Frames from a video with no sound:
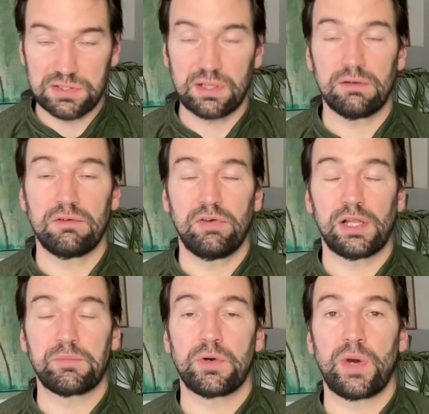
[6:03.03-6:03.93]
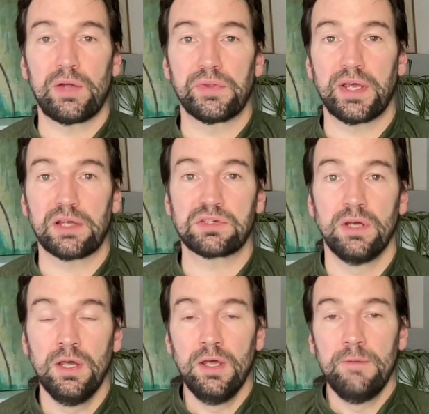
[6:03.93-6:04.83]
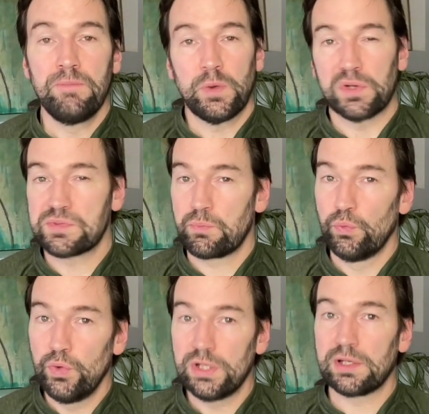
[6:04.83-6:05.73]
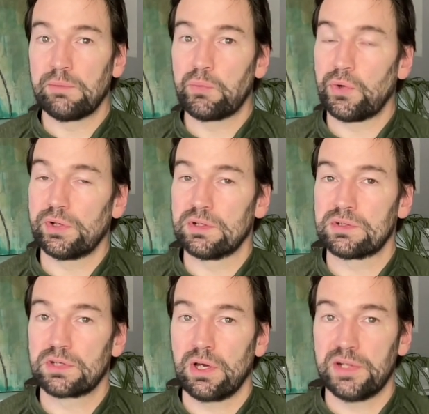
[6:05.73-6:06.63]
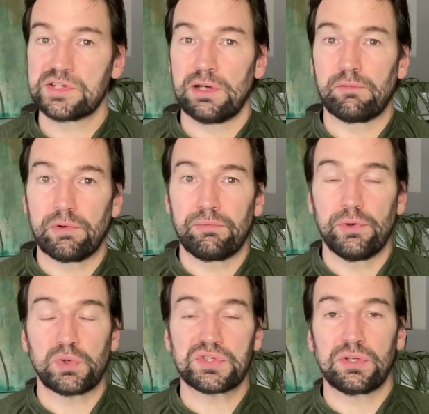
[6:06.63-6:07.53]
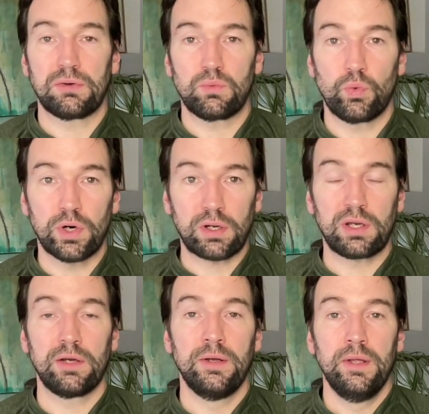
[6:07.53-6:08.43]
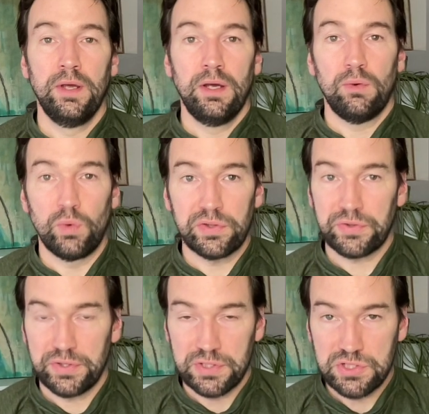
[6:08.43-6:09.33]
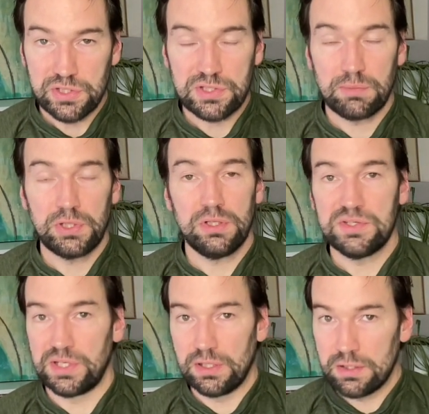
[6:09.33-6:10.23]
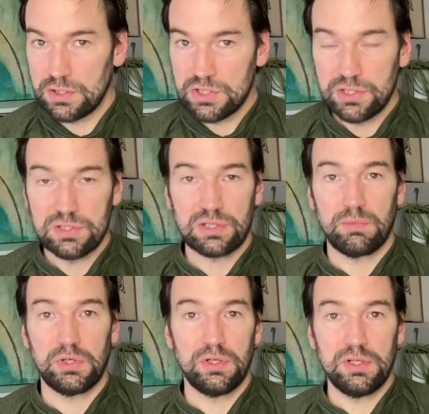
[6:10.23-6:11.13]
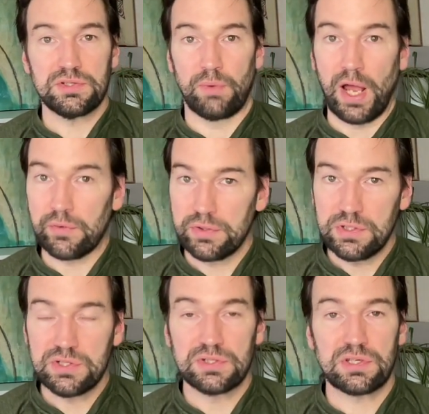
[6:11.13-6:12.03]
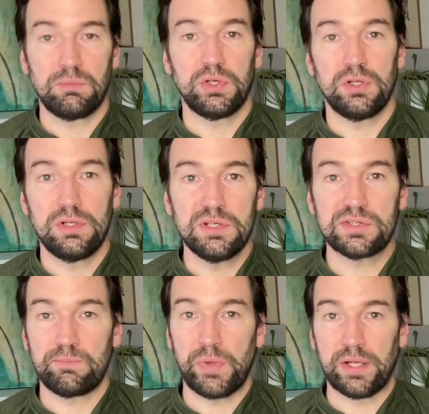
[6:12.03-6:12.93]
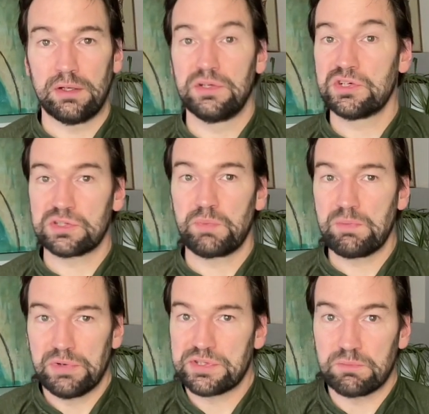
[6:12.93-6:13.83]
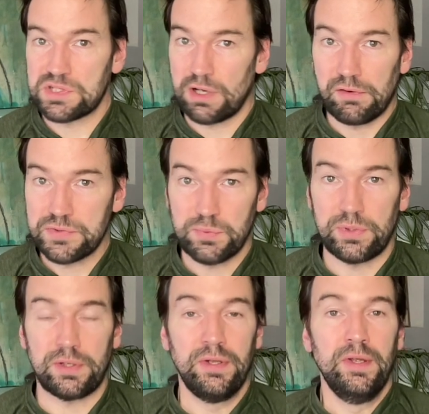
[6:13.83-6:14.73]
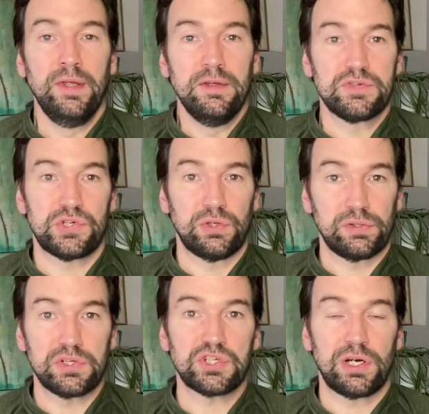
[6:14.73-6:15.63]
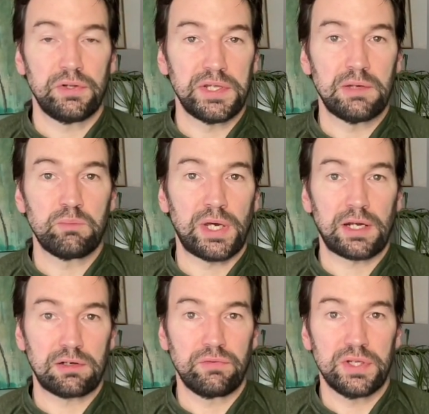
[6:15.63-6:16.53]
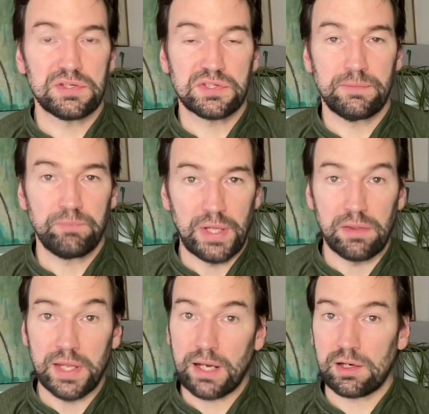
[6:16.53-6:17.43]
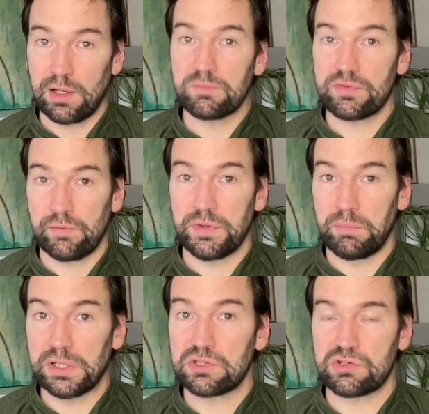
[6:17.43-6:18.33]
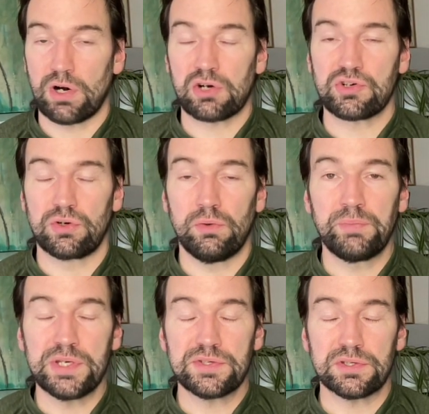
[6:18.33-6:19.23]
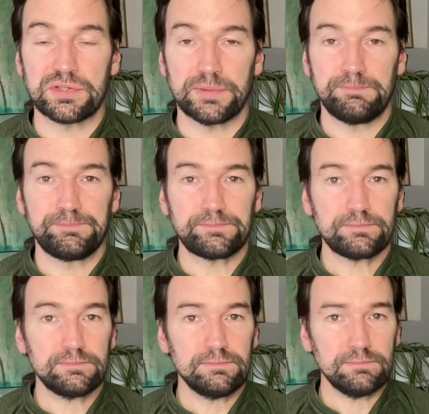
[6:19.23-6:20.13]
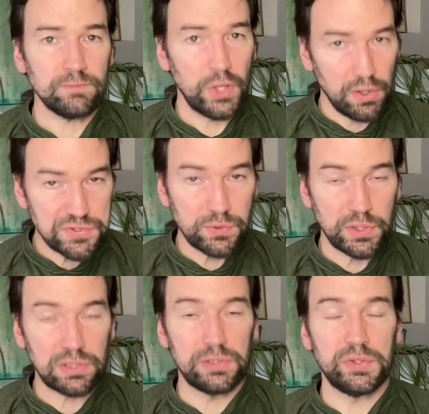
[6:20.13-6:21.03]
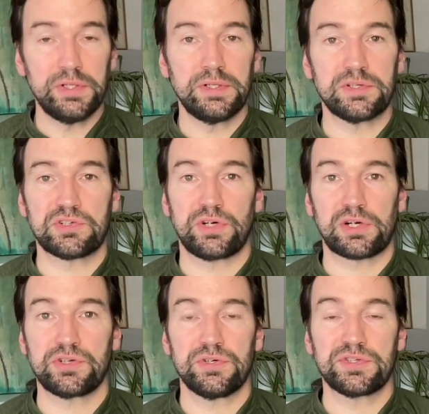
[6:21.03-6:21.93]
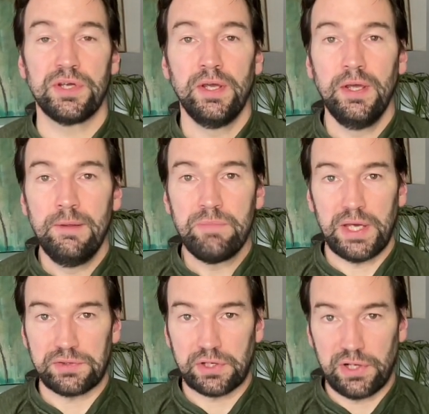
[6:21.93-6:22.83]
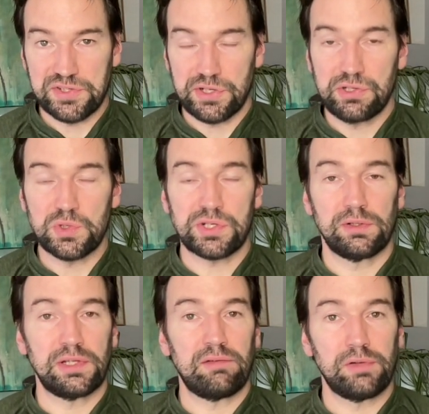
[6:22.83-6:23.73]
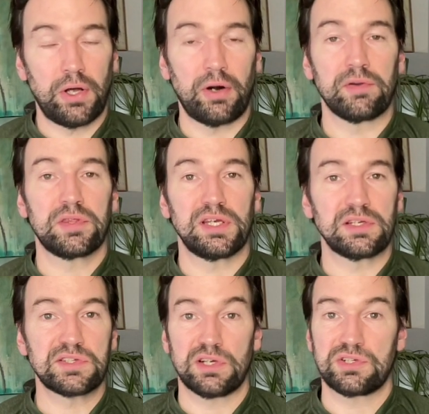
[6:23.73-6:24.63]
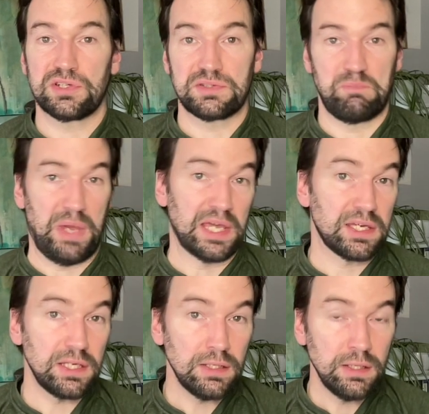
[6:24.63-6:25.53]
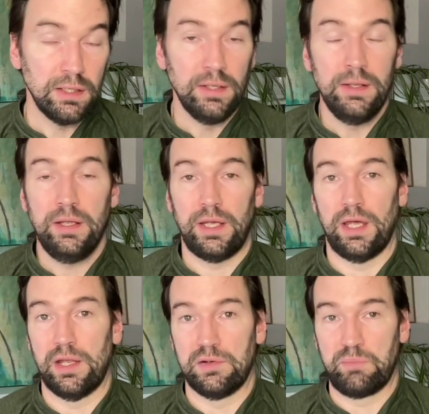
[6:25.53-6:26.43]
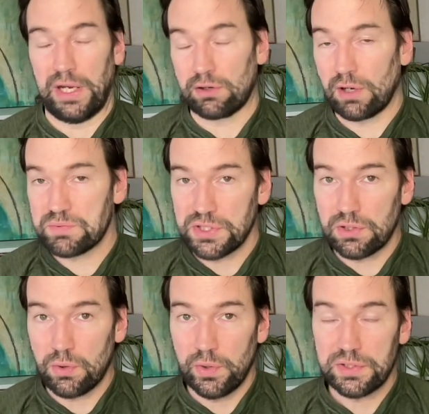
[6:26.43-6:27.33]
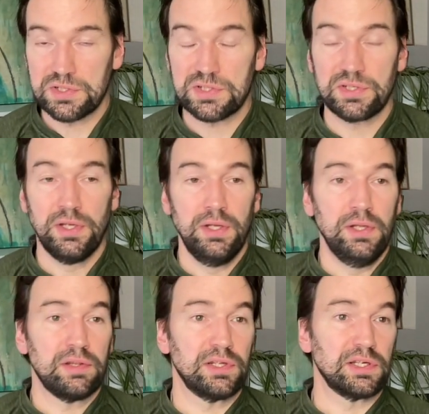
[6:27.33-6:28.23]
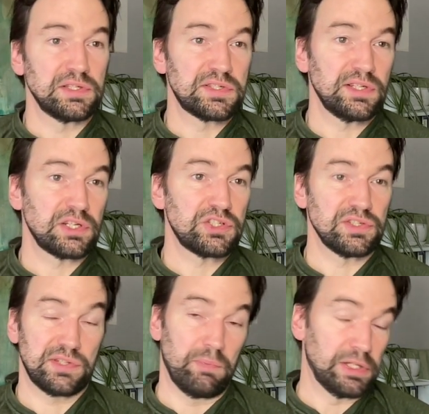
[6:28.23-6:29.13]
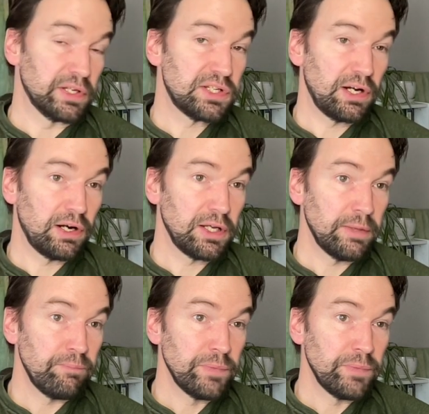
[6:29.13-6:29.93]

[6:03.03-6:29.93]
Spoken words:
that are developed around that. But it's really important concept for folks that work with Indigenous communities, in Indigenous communities, around Indigenous communities, and Indigenous peoples themselves will certainly share the impact of this, and that comes from the big structural pieces. Also included in structures at the constitutional level are things such as banking and bankruptcy courts, things such as the military,